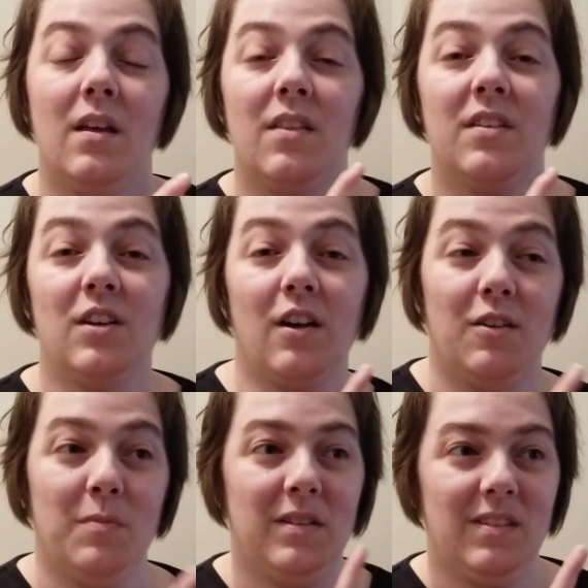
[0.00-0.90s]
the
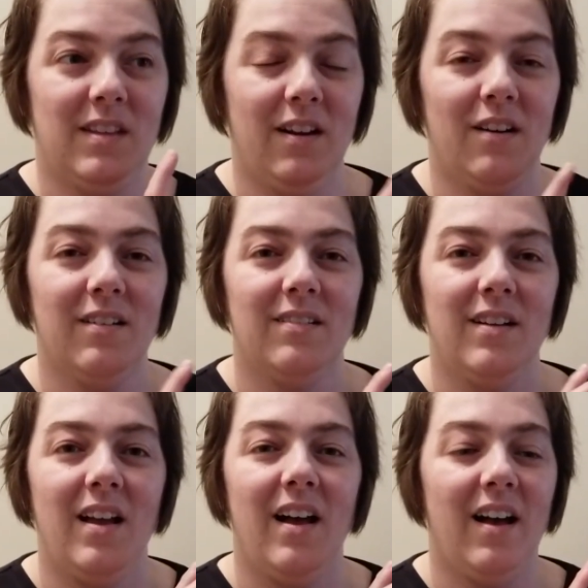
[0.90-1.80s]
documents there,
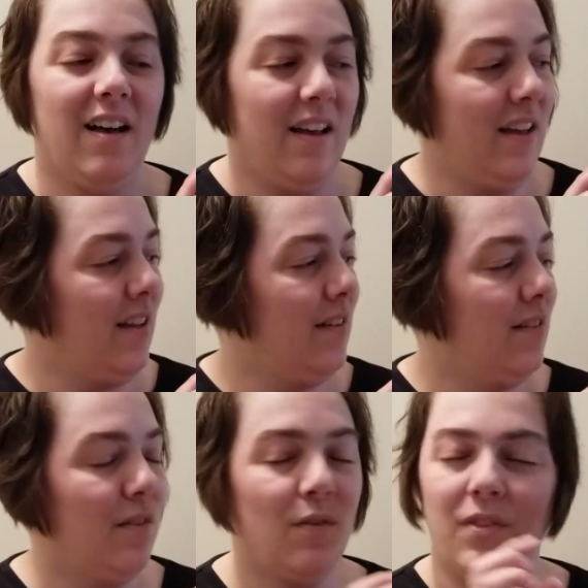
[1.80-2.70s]
or
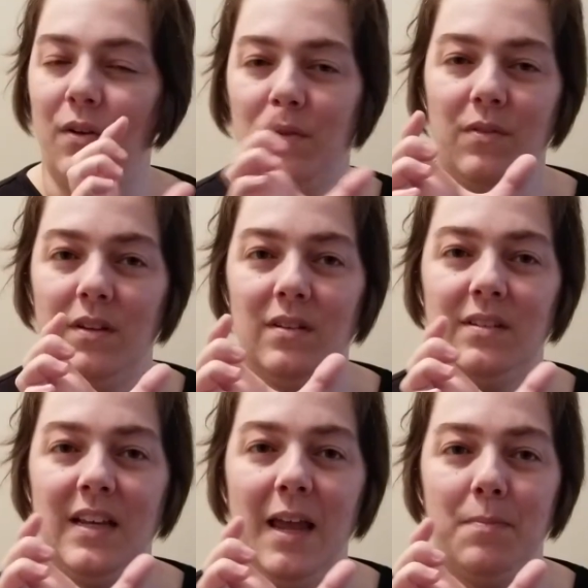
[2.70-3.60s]
the
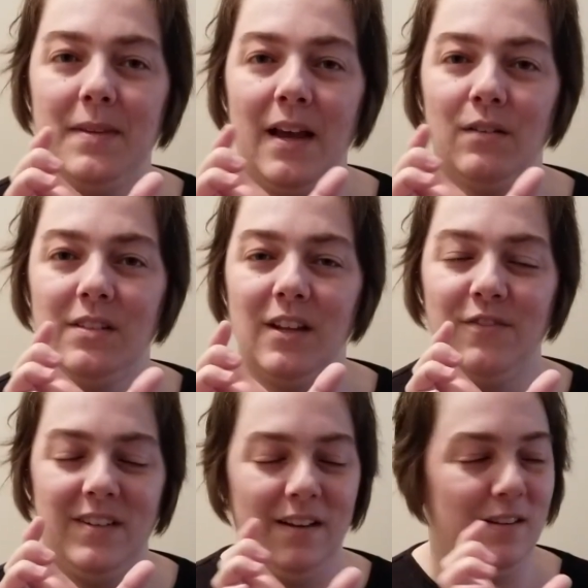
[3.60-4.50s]
typed out stuff
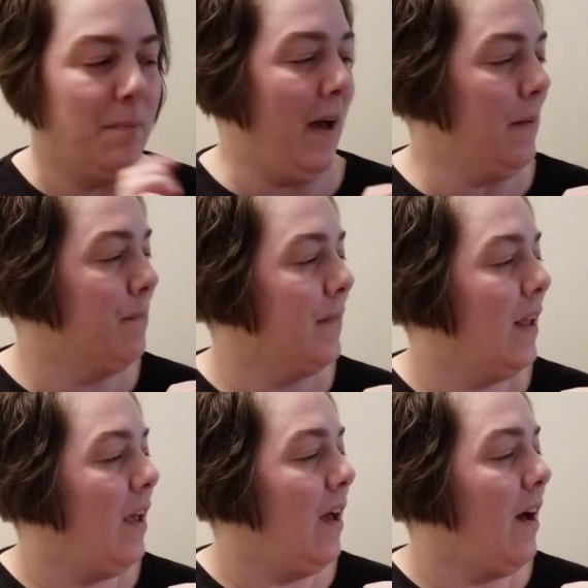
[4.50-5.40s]
down at the bottom.
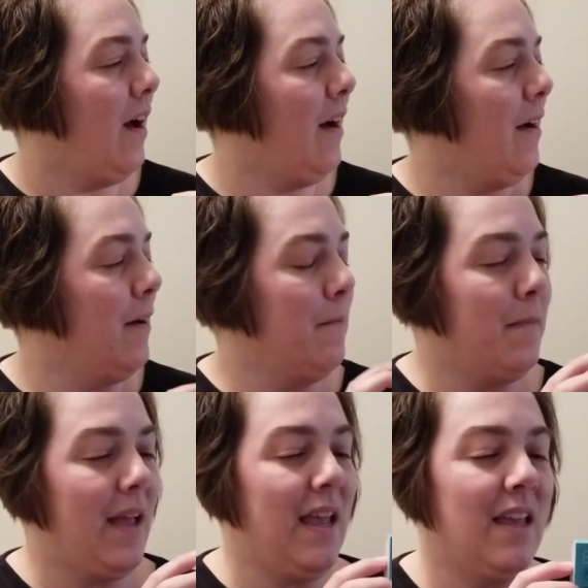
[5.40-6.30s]

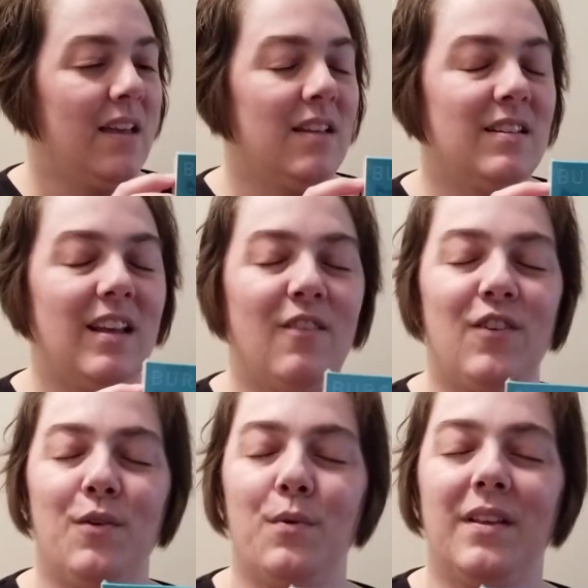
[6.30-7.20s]
And if
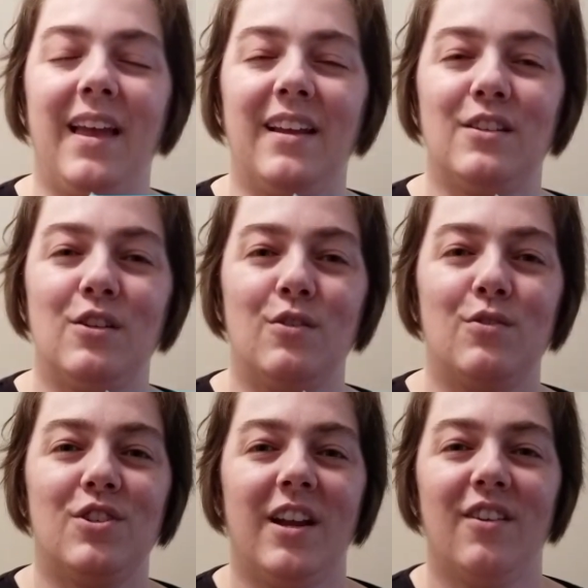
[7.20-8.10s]
you would like to
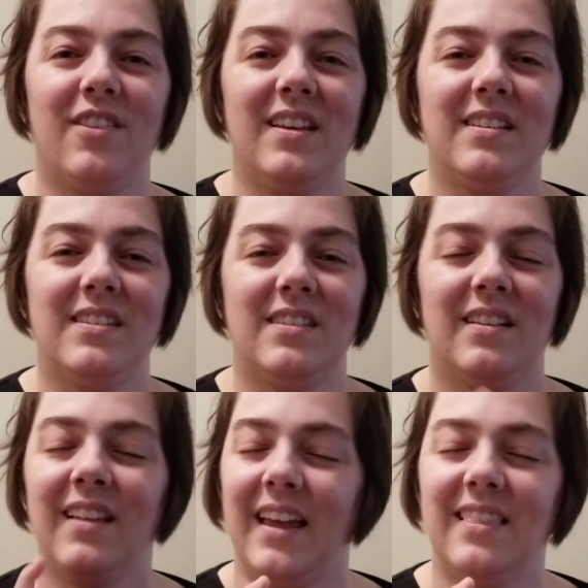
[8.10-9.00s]
share this,
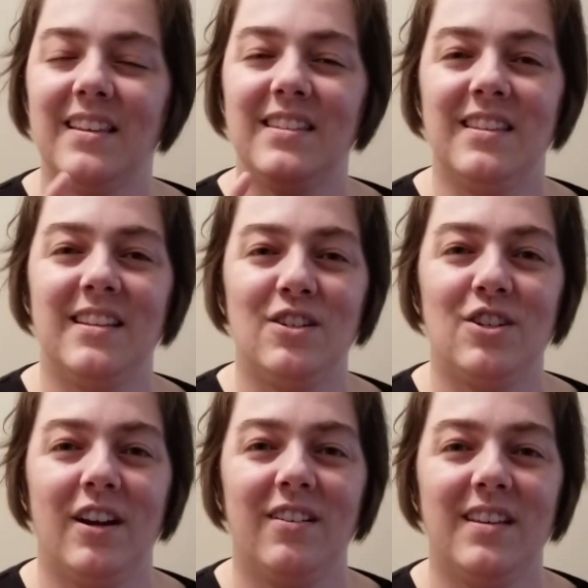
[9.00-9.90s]
like this, and then
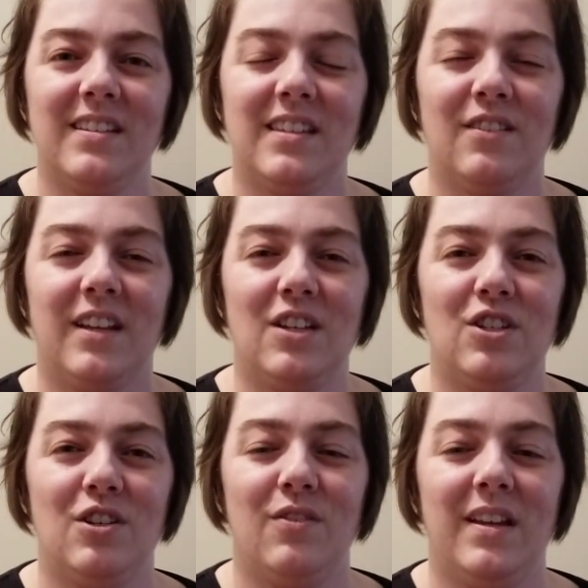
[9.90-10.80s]
share this, it'll get
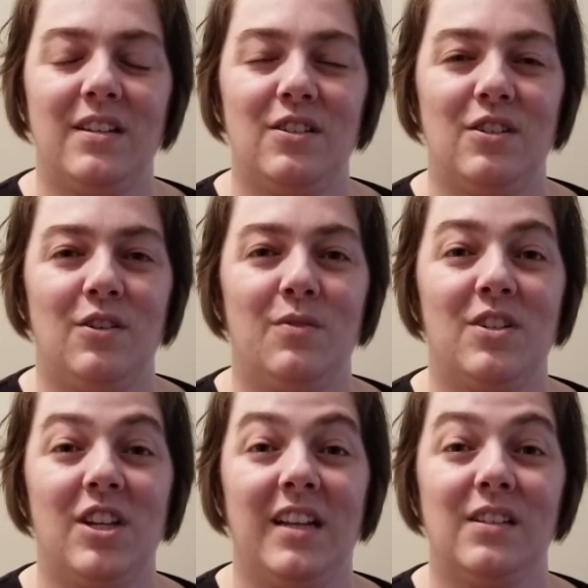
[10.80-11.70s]
you into a
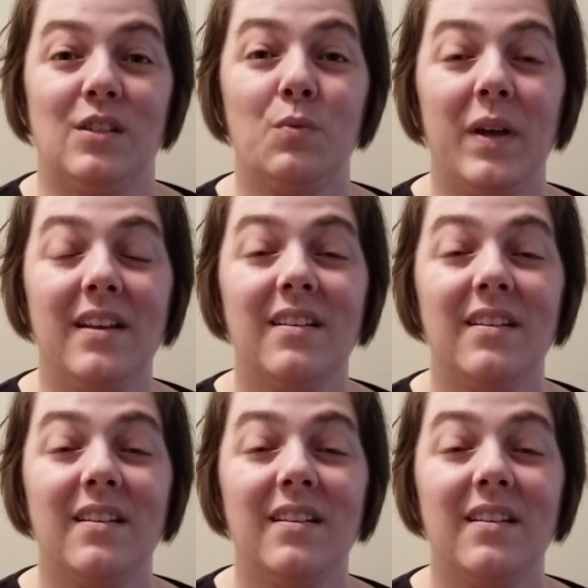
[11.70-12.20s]
chance to win.